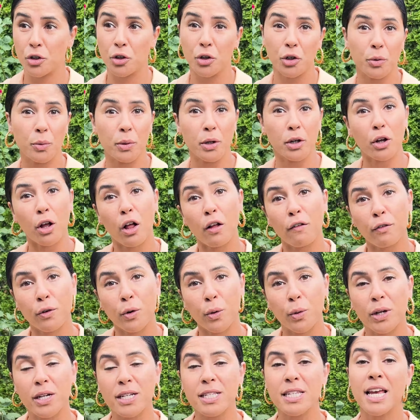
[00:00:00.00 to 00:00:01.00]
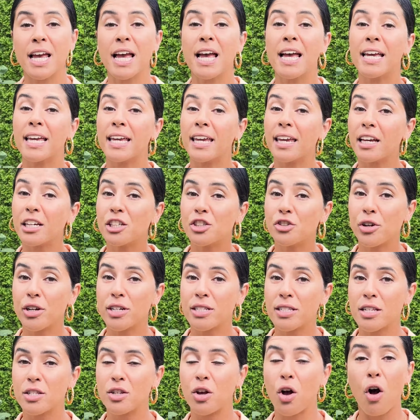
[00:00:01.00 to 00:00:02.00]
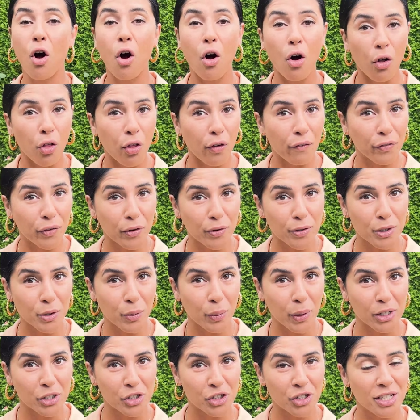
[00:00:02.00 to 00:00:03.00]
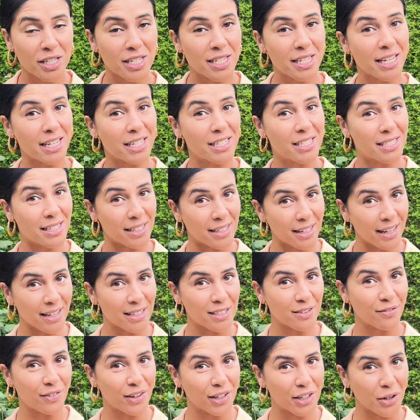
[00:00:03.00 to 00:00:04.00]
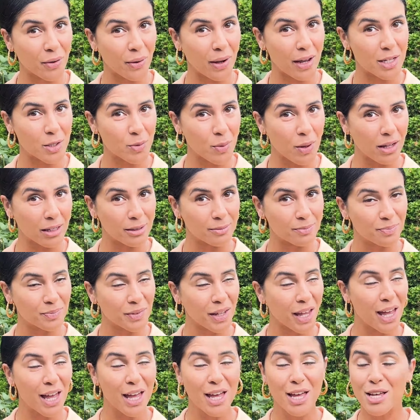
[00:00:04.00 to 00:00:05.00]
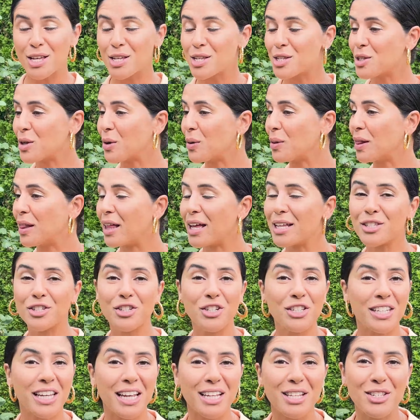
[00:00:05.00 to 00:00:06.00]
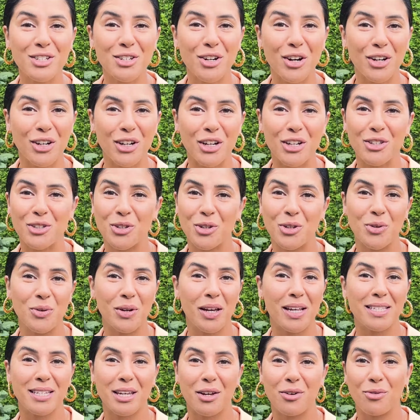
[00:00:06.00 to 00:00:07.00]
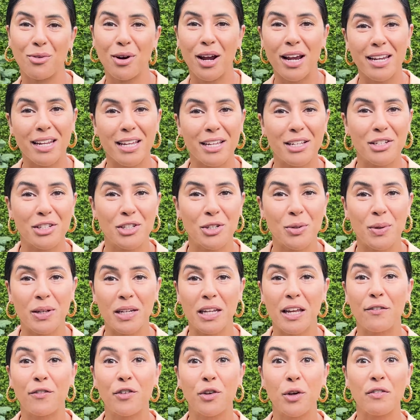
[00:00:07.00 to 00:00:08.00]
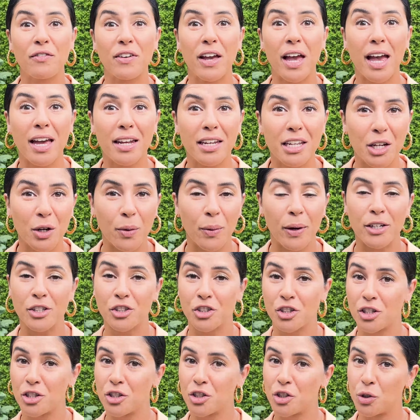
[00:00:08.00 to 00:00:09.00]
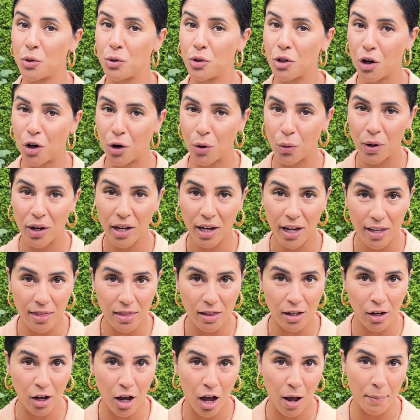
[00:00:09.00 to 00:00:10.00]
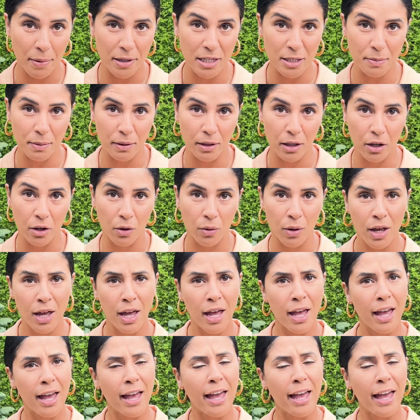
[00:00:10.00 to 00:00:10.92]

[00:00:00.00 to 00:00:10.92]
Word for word: Do you go to a golf course? He addresses all of those questions in today's video as well. So let's just get started so you guys get right into it. If you have any questions, you know, in the comments below.